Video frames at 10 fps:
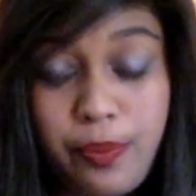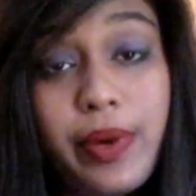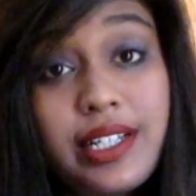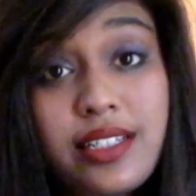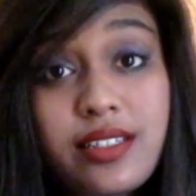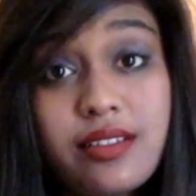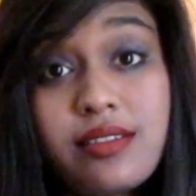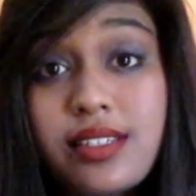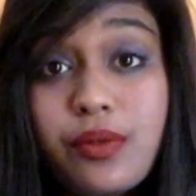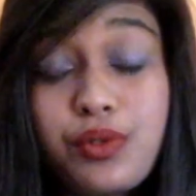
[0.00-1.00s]
but it
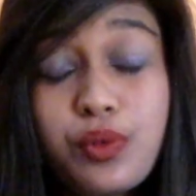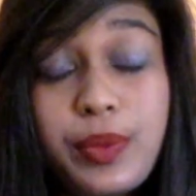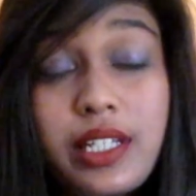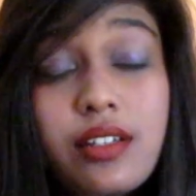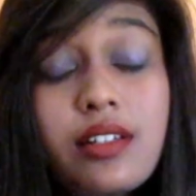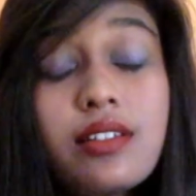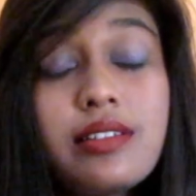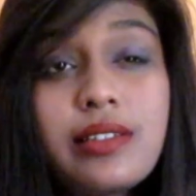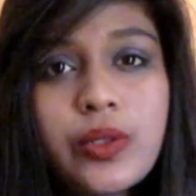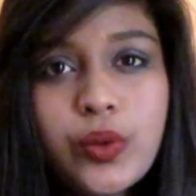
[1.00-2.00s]
turns out to be
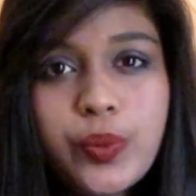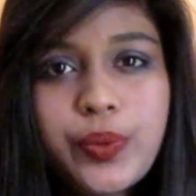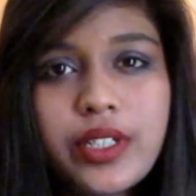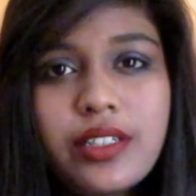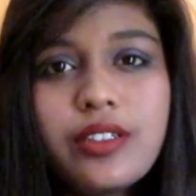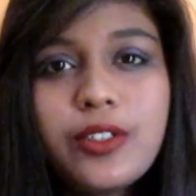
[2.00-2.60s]
super